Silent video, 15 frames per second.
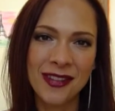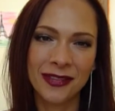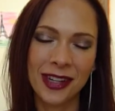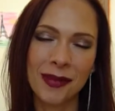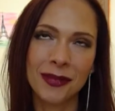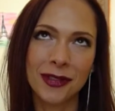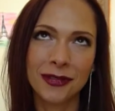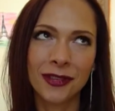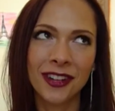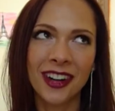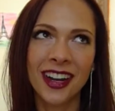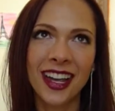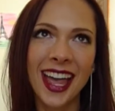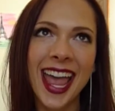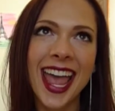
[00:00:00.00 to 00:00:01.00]
from
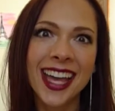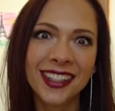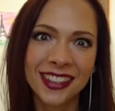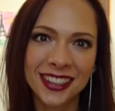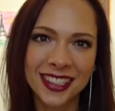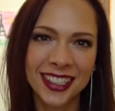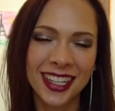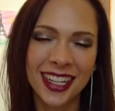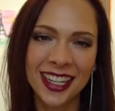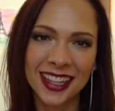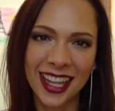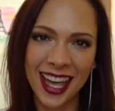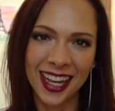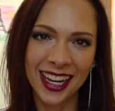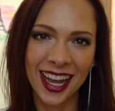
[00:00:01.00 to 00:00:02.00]
Sephora and Ulta
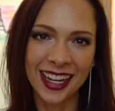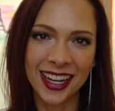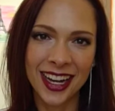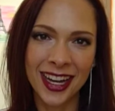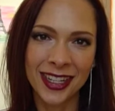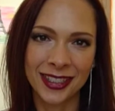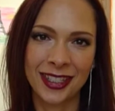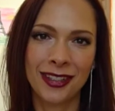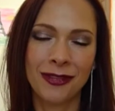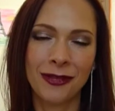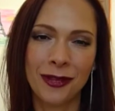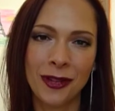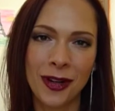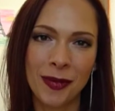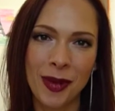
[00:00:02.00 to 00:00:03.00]
that I got
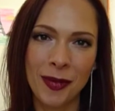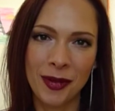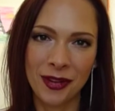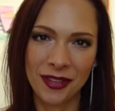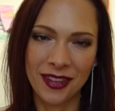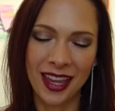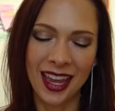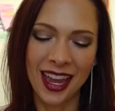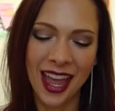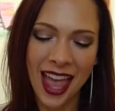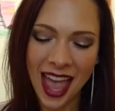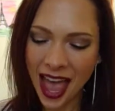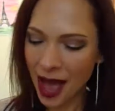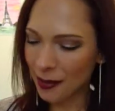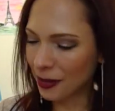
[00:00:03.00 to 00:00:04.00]
for my birthday.
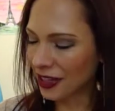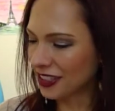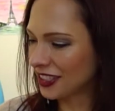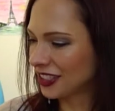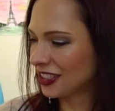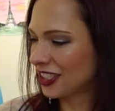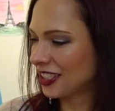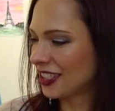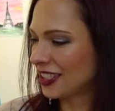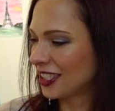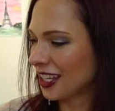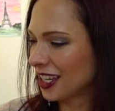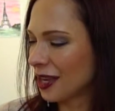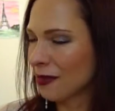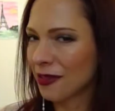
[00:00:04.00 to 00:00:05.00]
But just
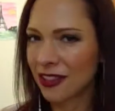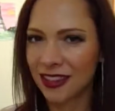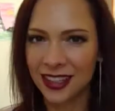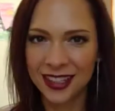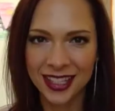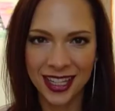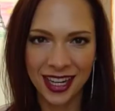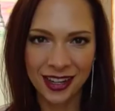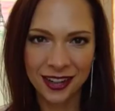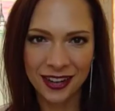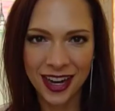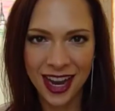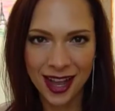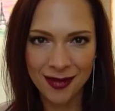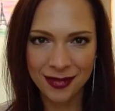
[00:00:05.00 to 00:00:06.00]
a couple things that I
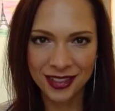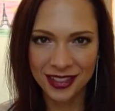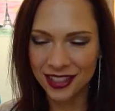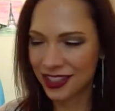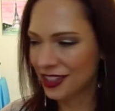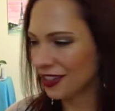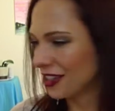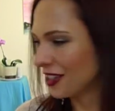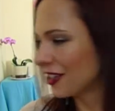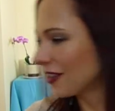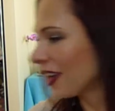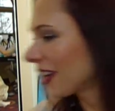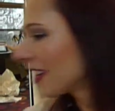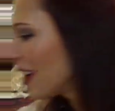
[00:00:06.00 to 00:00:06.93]
grabbed to show you. I